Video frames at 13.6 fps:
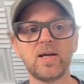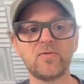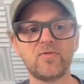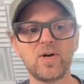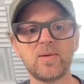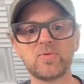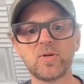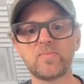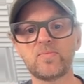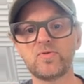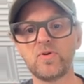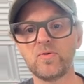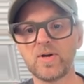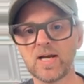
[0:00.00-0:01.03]
a FrameShot
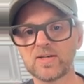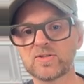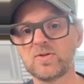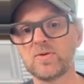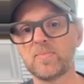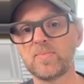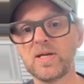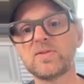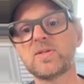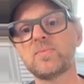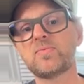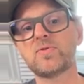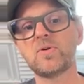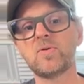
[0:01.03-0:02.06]
Pro next to a
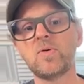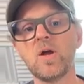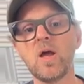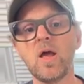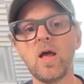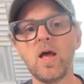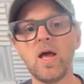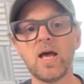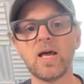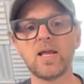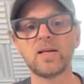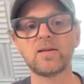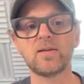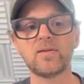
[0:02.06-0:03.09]
PVC Pro,
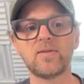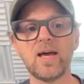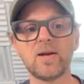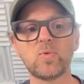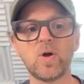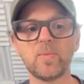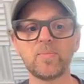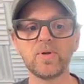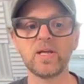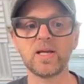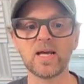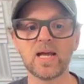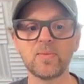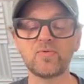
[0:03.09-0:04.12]
and that one
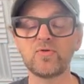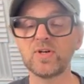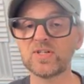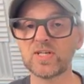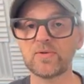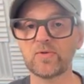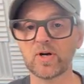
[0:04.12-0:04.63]
being a preset